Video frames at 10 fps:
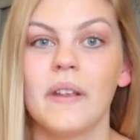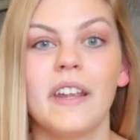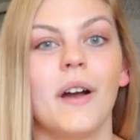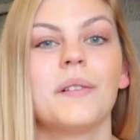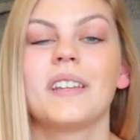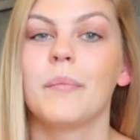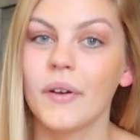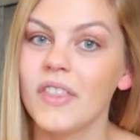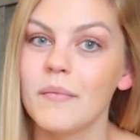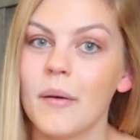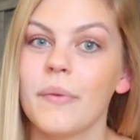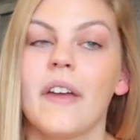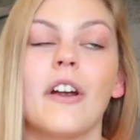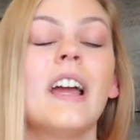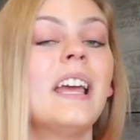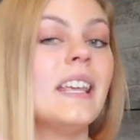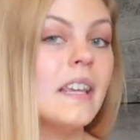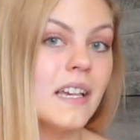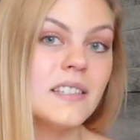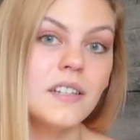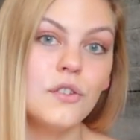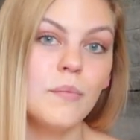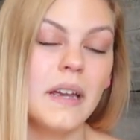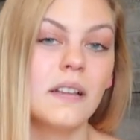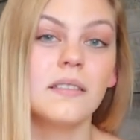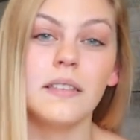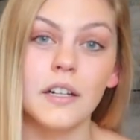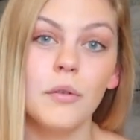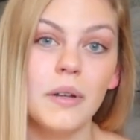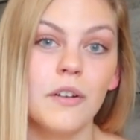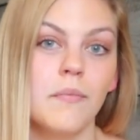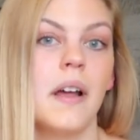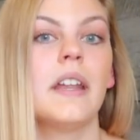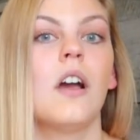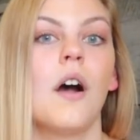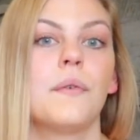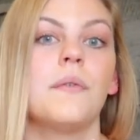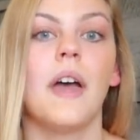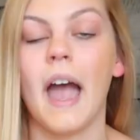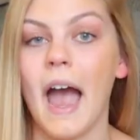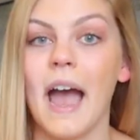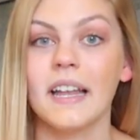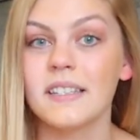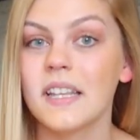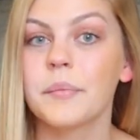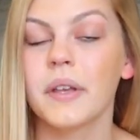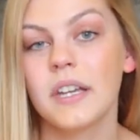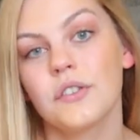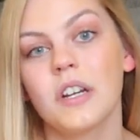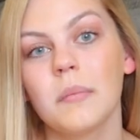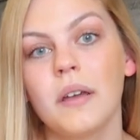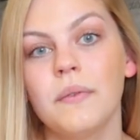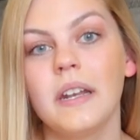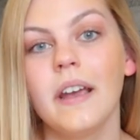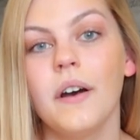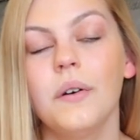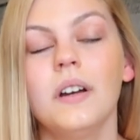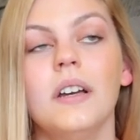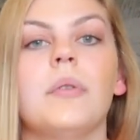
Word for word: videos, I put them up there. Yes, I do make a little bit of money off of the ads that play during my video,